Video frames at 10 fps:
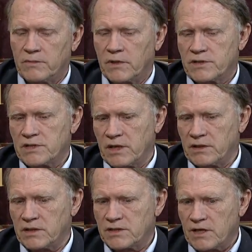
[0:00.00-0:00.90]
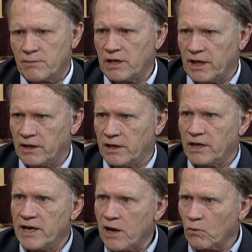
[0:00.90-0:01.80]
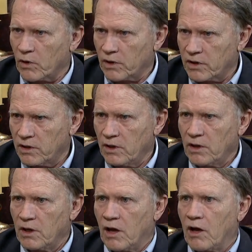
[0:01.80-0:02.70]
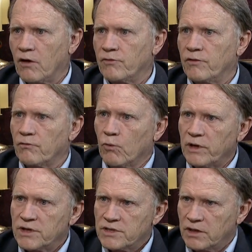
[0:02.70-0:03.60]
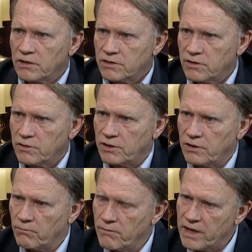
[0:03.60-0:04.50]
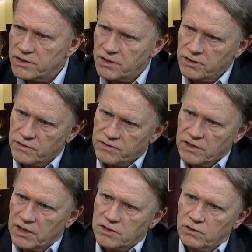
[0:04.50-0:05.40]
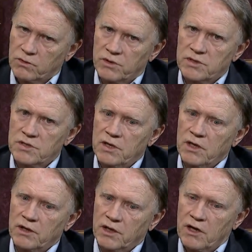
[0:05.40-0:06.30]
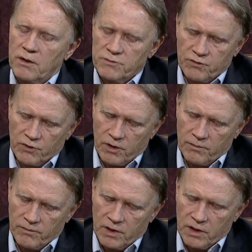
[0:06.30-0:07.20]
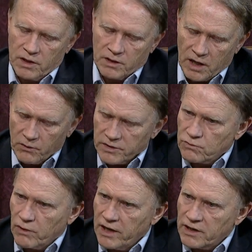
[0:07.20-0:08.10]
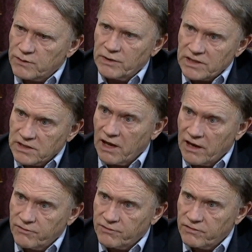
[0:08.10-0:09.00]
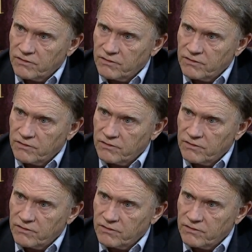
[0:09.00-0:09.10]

let's say, disseminated network of witnessing to the message of C.S. Lewis that comes from not only his writings, but his life.